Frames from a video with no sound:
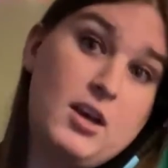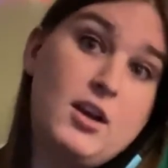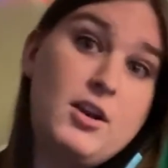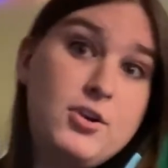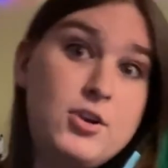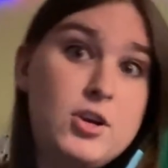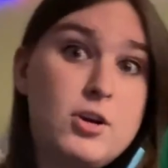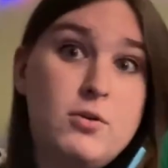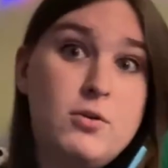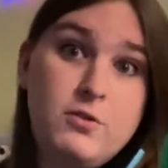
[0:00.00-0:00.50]

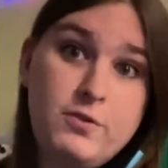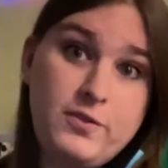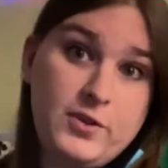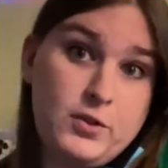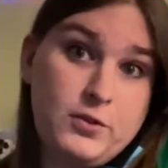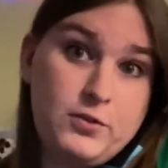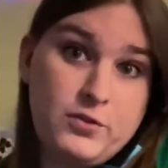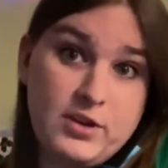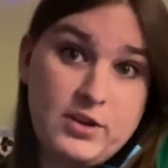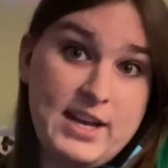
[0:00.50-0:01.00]
No, feel
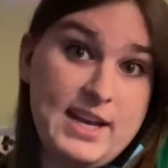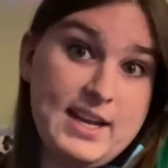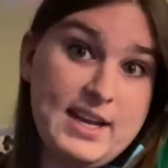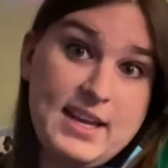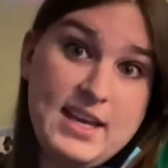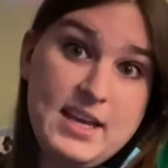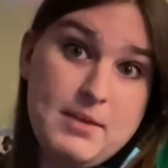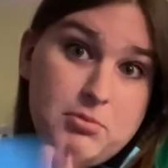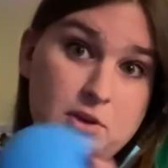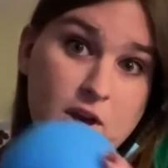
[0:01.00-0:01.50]
free.
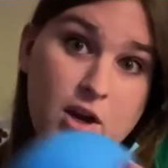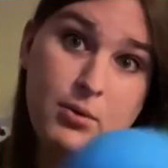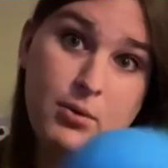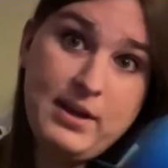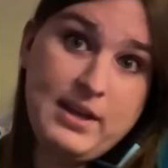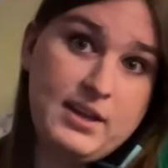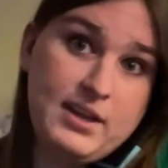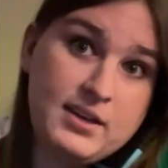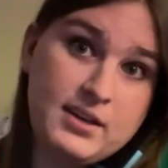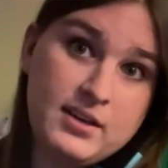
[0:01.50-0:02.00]
Keep
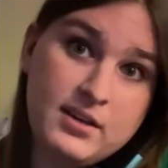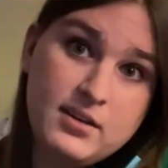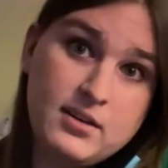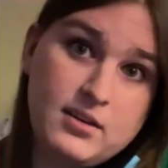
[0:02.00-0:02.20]
going.